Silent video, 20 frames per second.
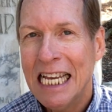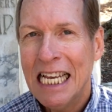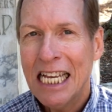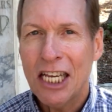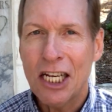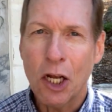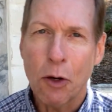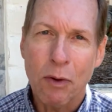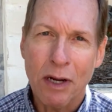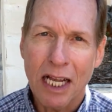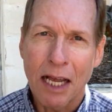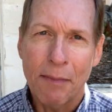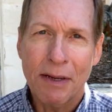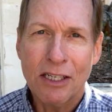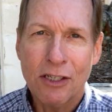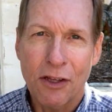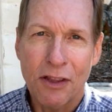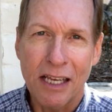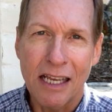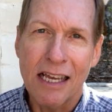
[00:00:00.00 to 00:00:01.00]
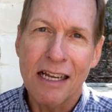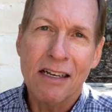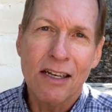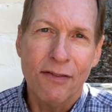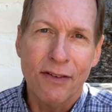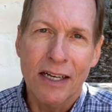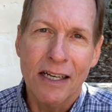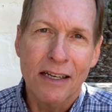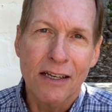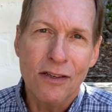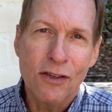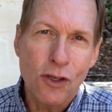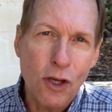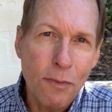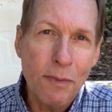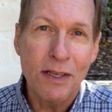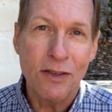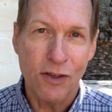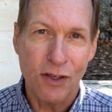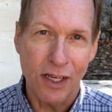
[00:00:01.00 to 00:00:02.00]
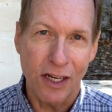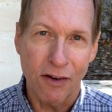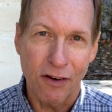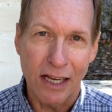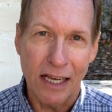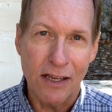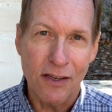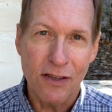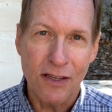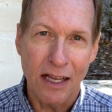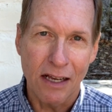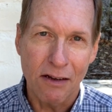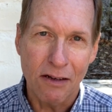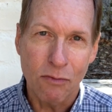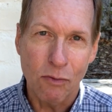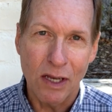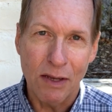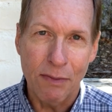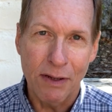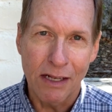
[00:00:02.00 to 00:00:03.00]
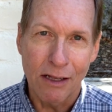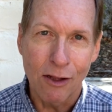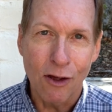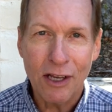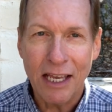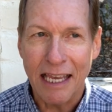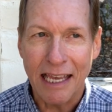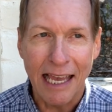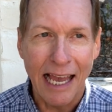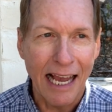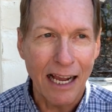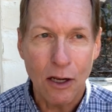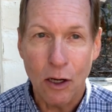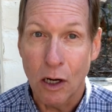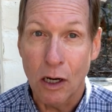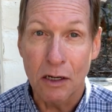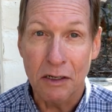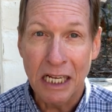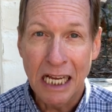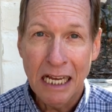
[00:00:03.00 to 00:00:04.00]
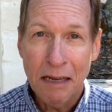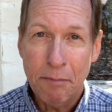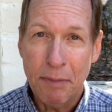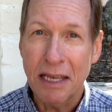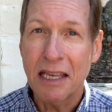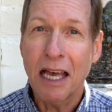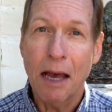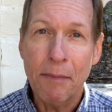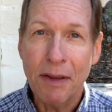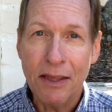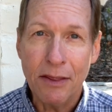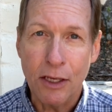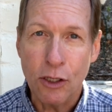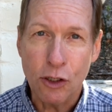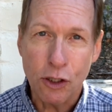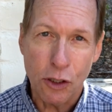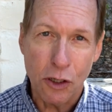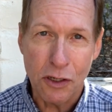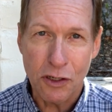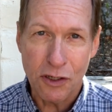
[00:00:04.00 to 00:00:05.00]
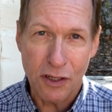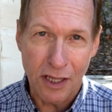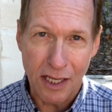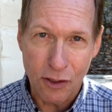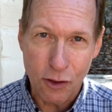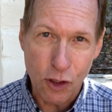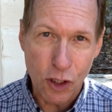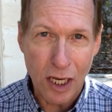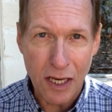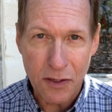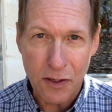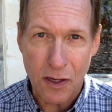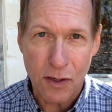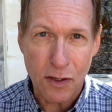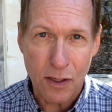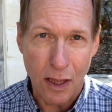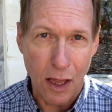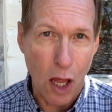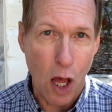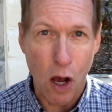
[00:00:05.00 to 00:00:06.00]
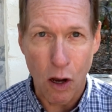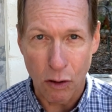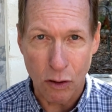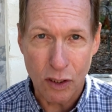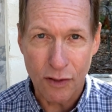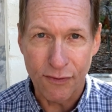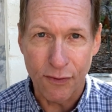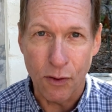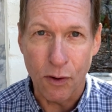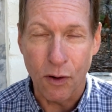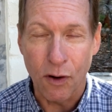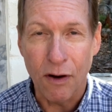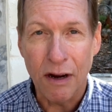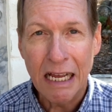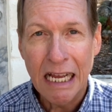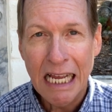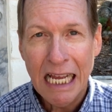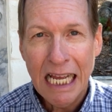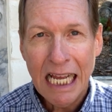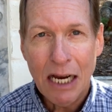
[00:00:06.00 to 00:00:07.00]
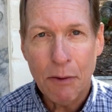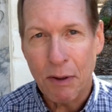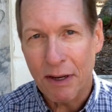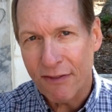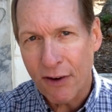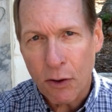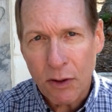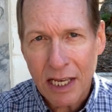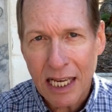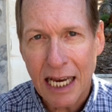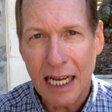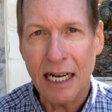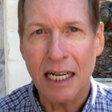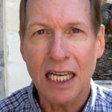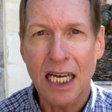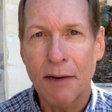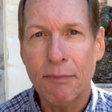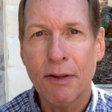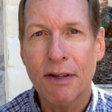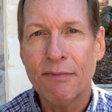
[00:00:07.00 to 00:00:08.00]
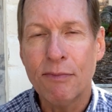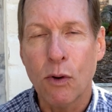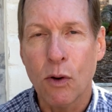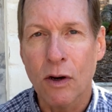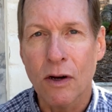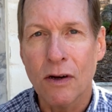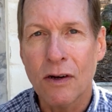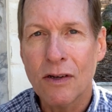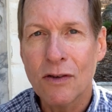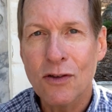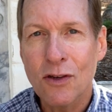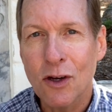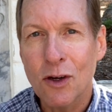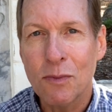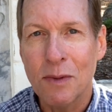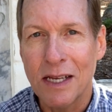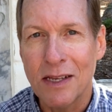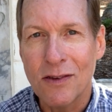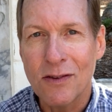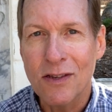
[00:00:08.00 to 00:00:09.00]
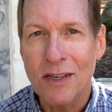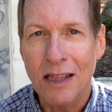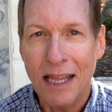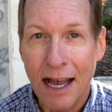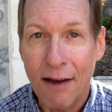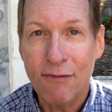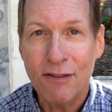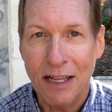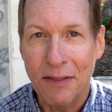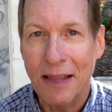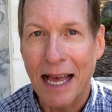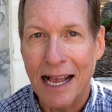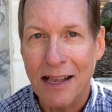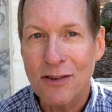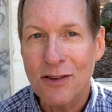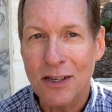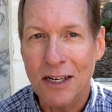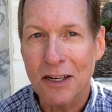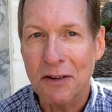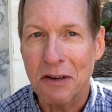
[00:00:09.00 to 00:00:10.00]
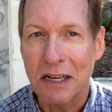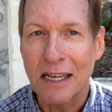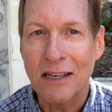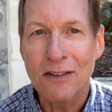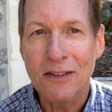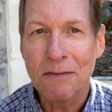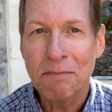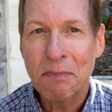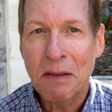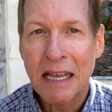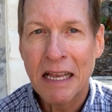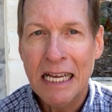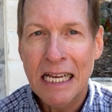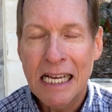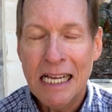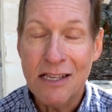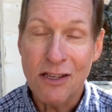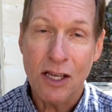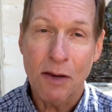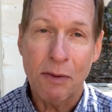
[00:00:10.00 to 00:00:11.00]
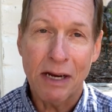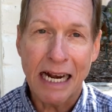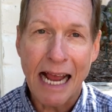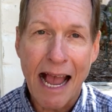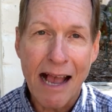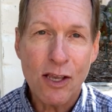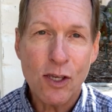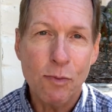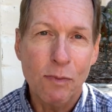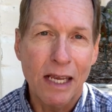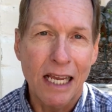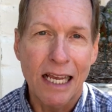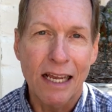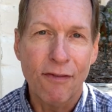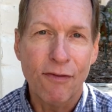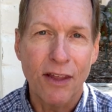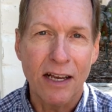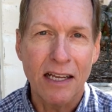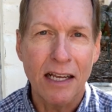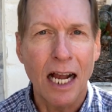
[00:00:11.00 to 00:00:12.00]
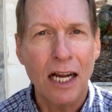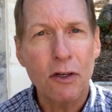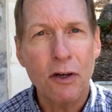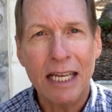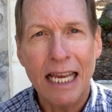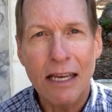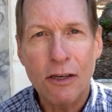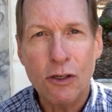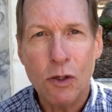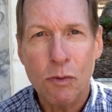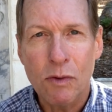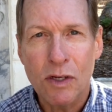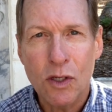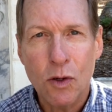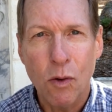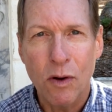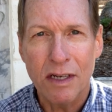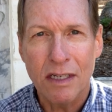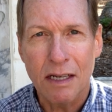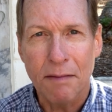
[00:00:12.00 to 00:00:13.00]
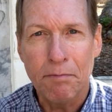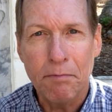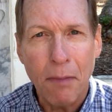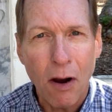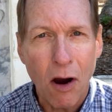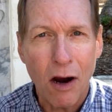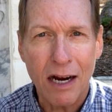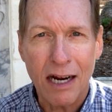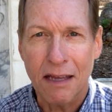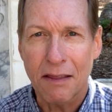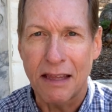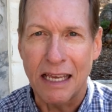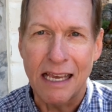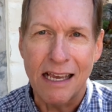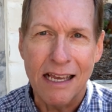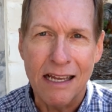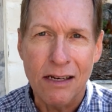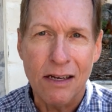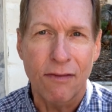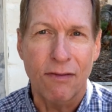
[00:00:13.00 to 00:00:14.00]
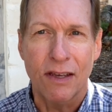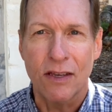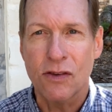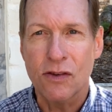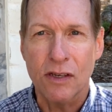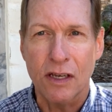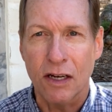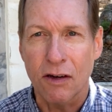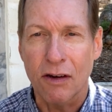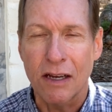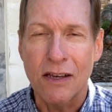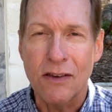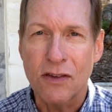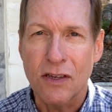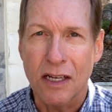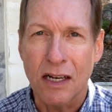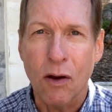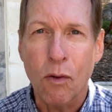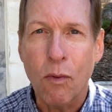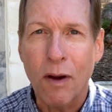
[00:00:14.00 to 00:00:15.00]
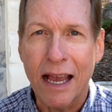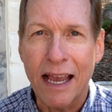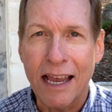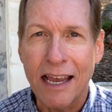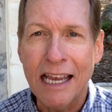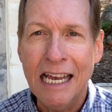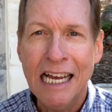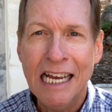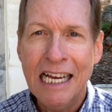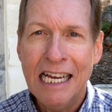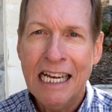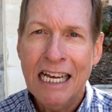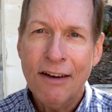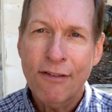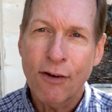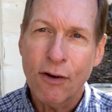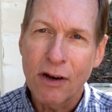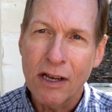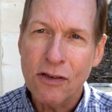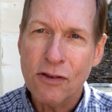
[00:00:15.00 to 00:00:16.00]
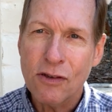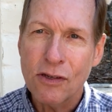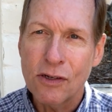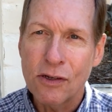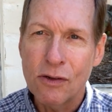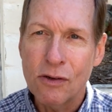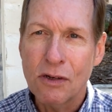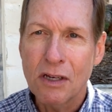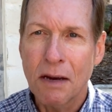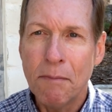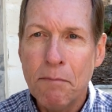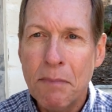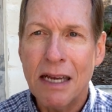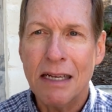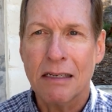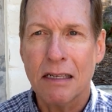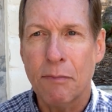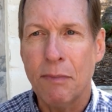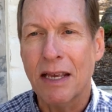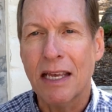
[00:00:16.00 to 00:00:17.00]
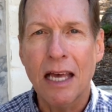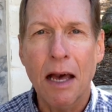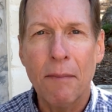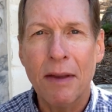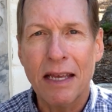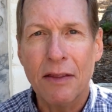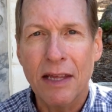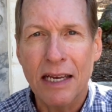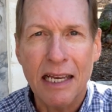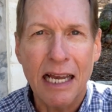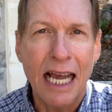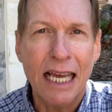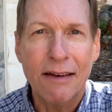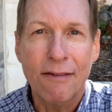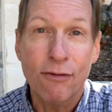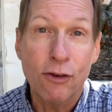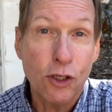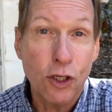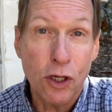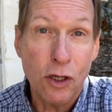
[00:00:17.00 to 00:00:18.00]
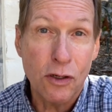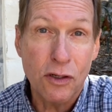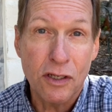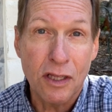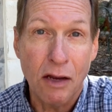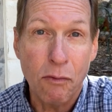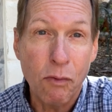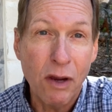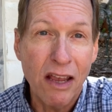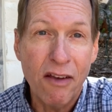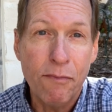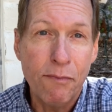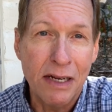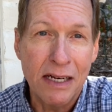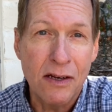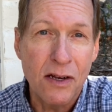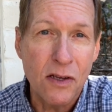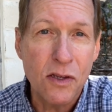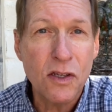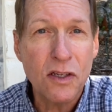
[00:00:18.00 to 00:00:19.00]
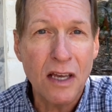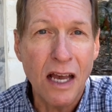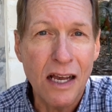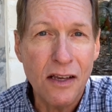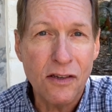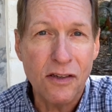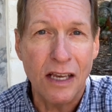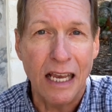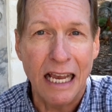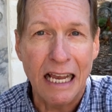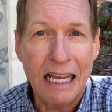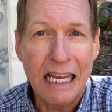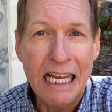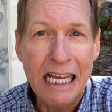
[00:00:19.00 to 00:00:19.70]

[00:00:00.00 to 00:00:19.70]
You know, we're coming to the end of a sermon series that we've been looking at called Becoming the Church That Jesus Longs For. And we've only got a couple of more sermons left in that series. And someone asked me if the congregation was going to mark the end of this series in a way for us to commit to becoming the kind of church that we have been discussing.